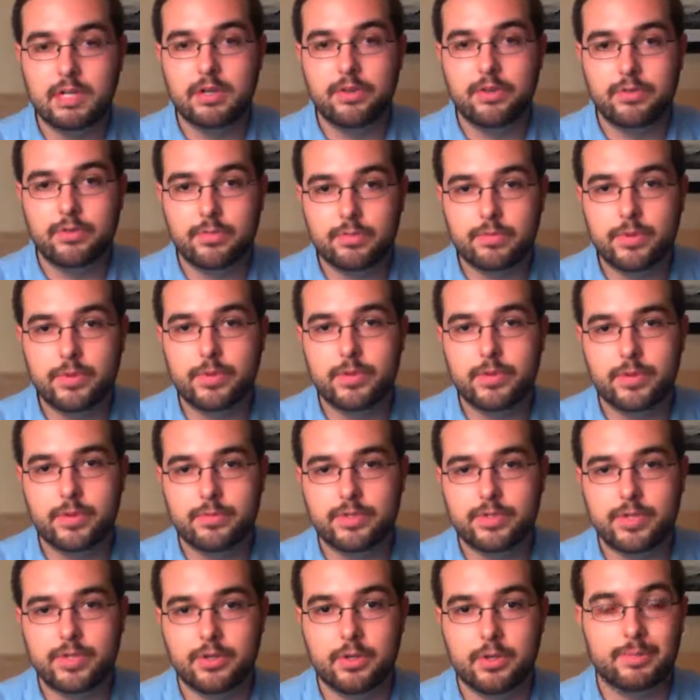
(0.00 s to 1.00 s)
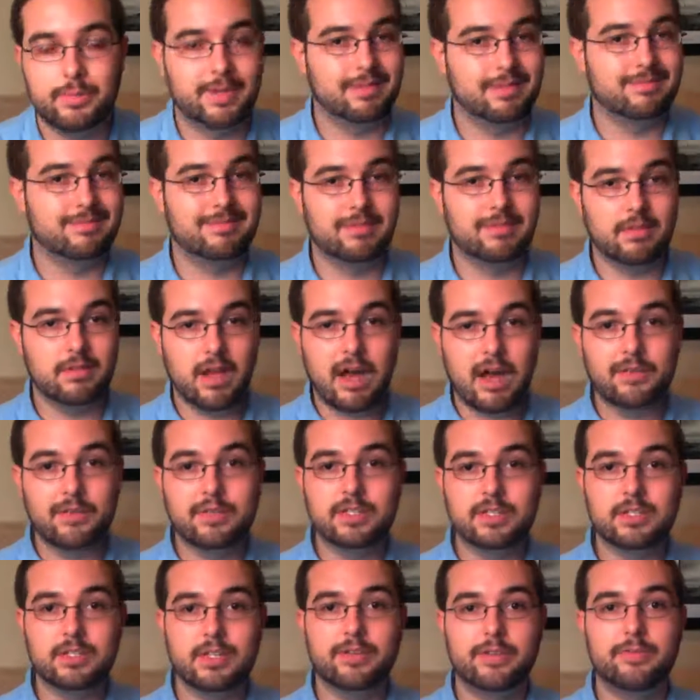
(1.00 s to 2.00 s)
through YouTube. And
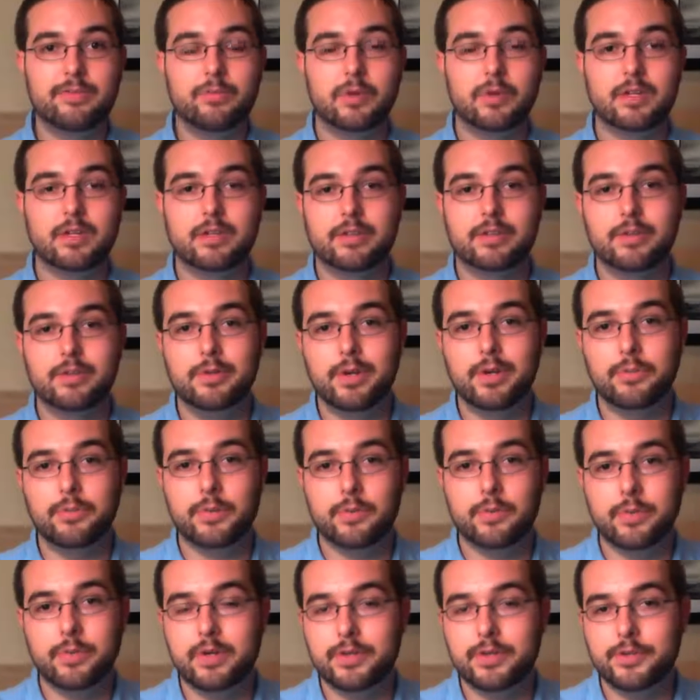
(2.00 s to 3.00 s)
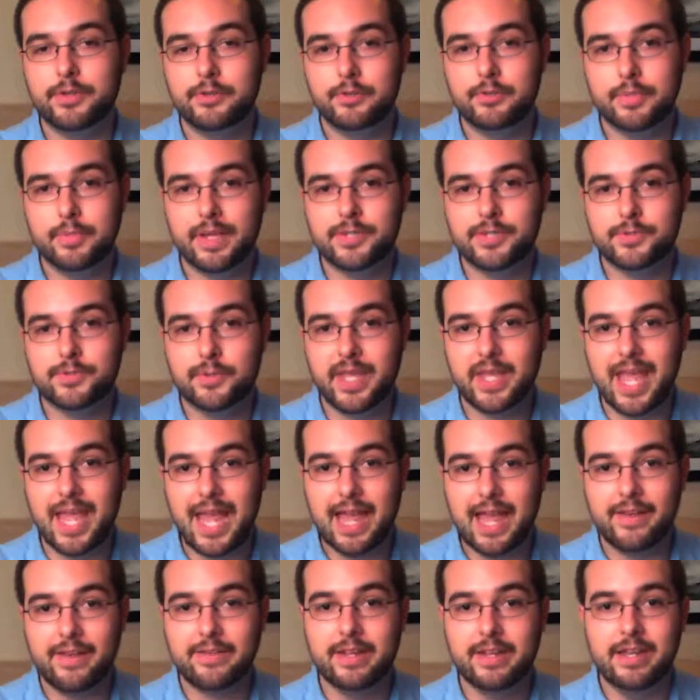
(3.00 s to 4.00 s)
obviously, if we're going to do it, we want to do the best we
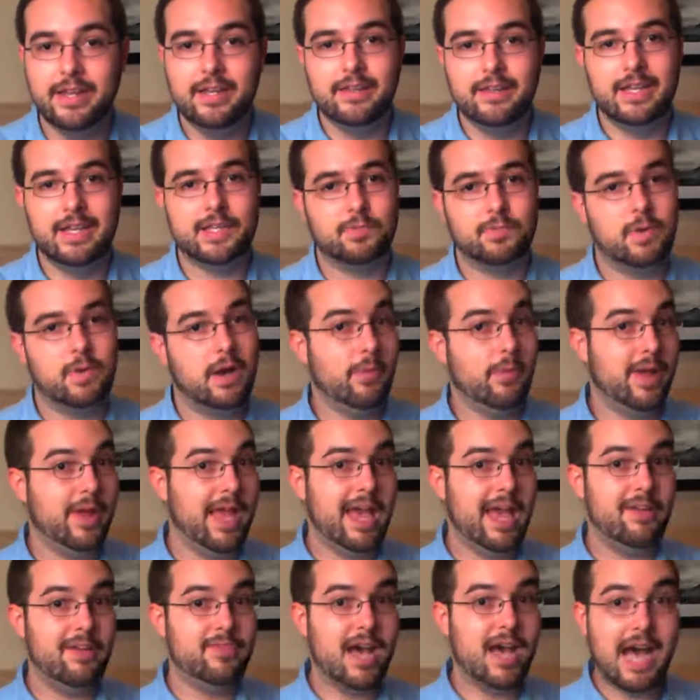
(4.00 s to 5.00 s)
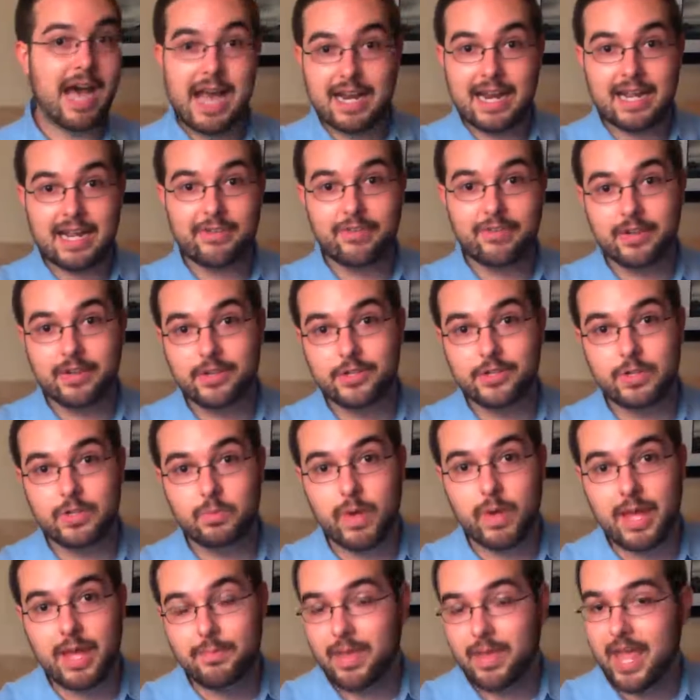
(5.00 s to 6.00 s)
can. That's why we have the high-definition
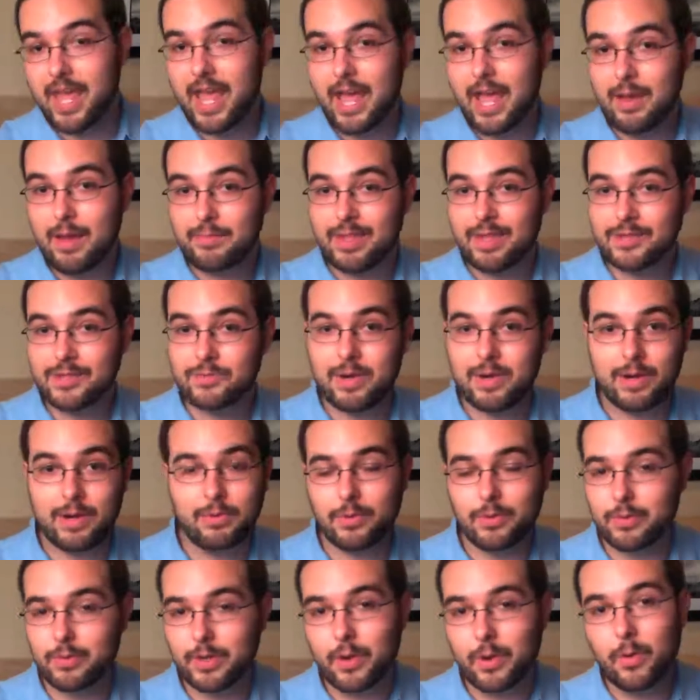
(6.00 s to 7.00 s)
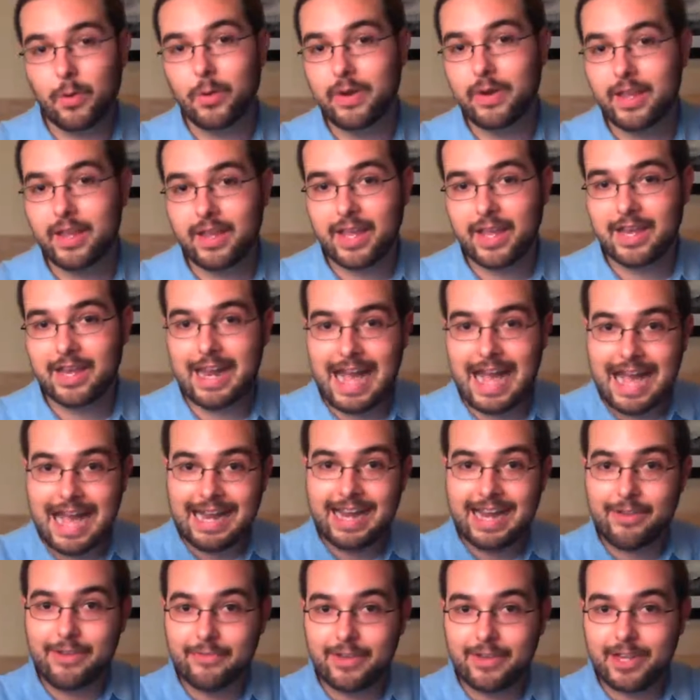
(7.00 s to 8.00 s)
webcam. That's why we're recording in high
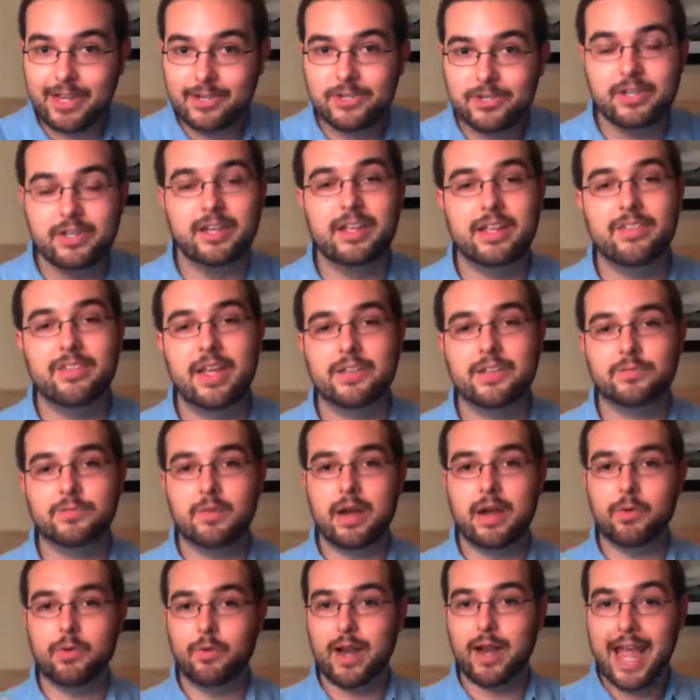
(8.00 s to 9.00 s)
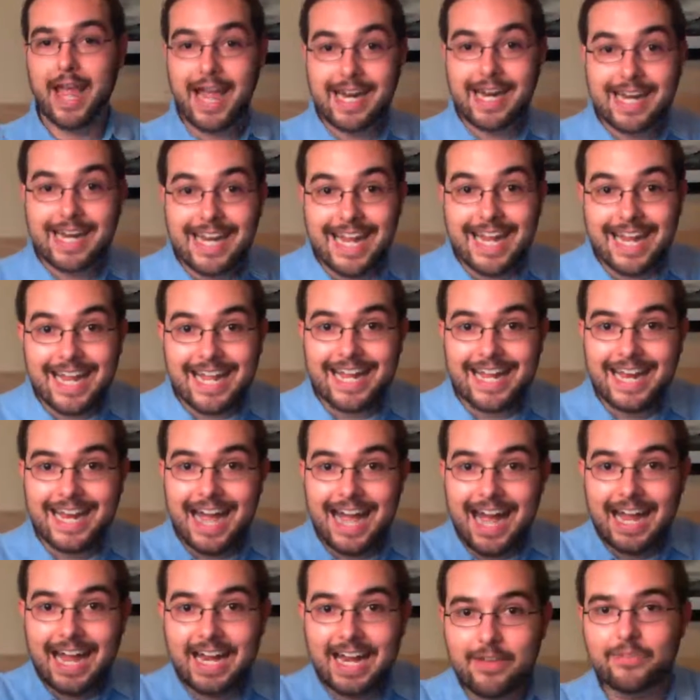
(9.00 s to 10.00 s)
definition, and that's why we're editing in
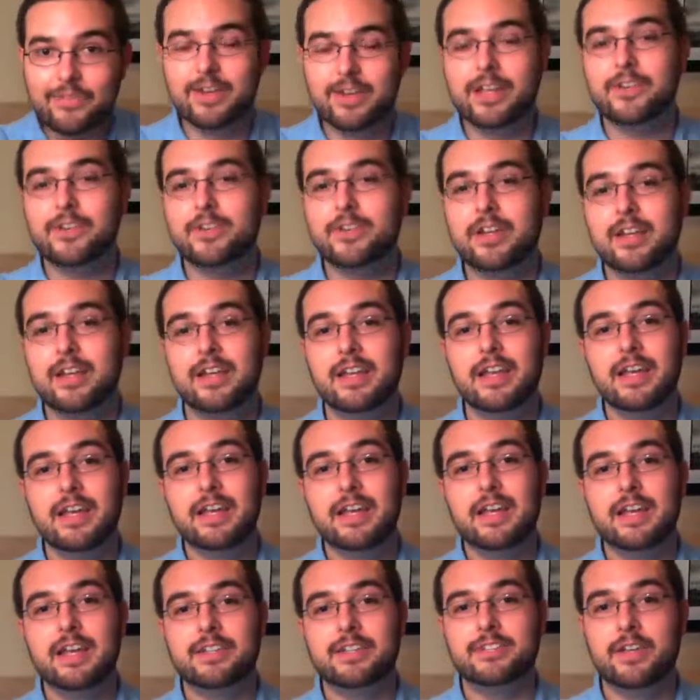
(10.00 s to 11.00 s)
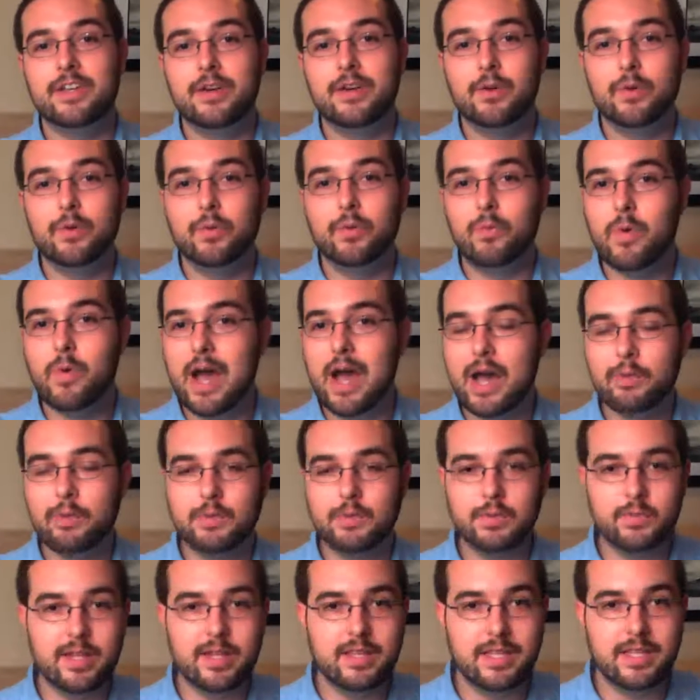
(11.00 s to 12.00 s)
high definition. So why
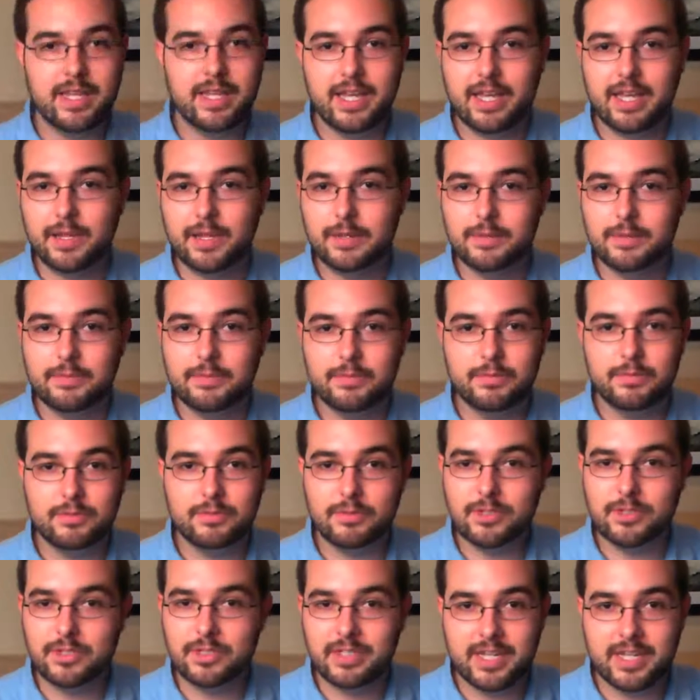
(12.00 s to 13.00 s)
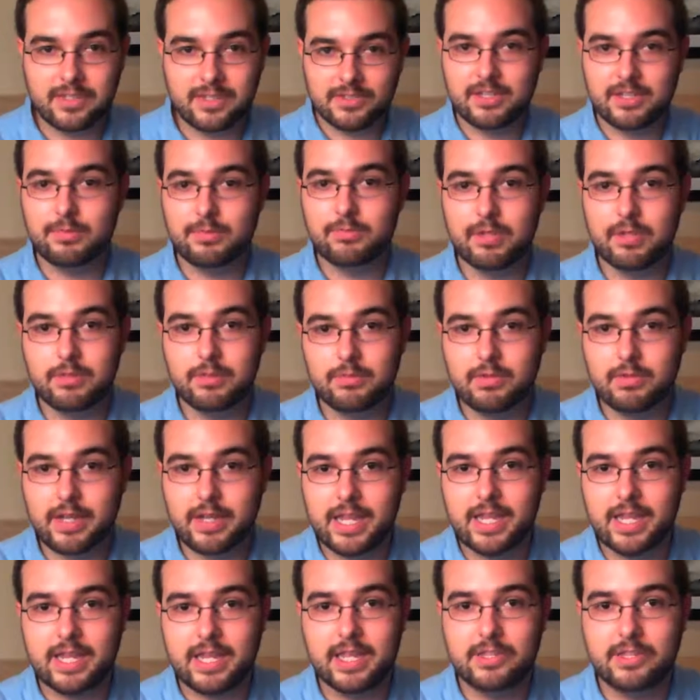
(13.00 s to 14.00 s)
would we then stick some little
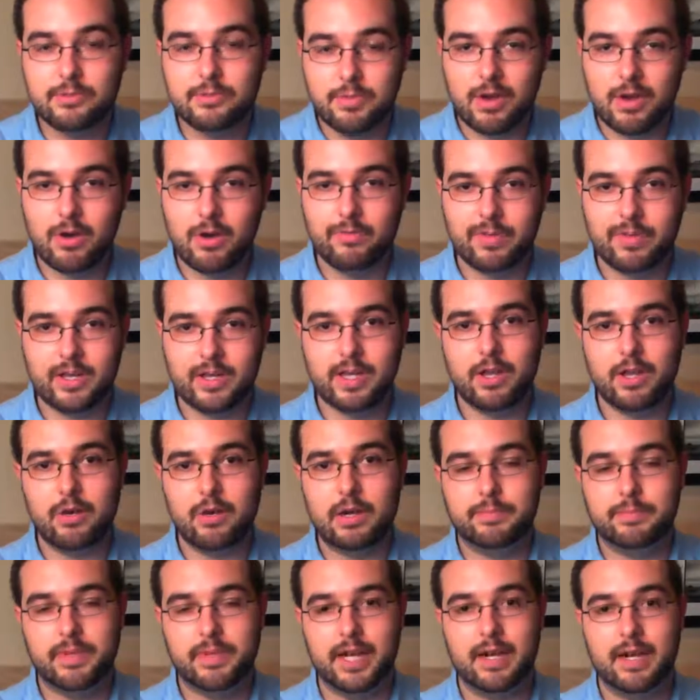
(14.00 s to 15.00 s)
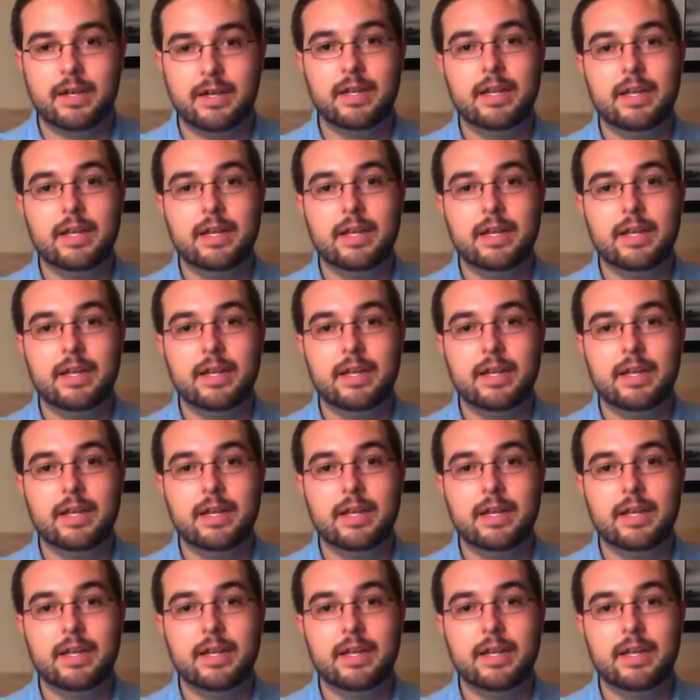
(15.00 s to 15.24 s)
dinky small video up there?